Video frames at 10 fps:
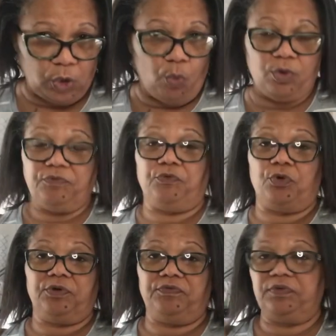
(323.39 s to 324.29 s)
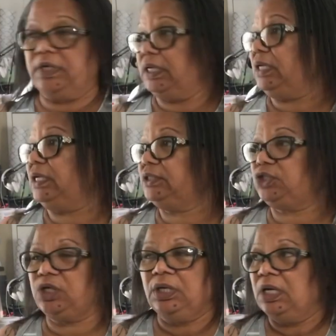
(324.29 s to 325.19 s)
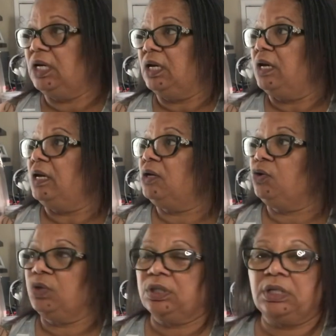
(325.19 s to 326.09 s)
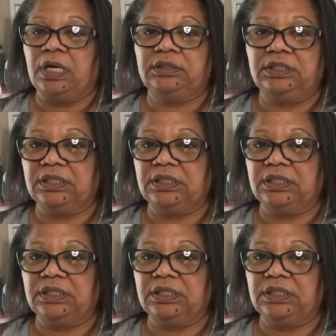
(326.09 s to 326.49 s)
1/4 inch, in order not to,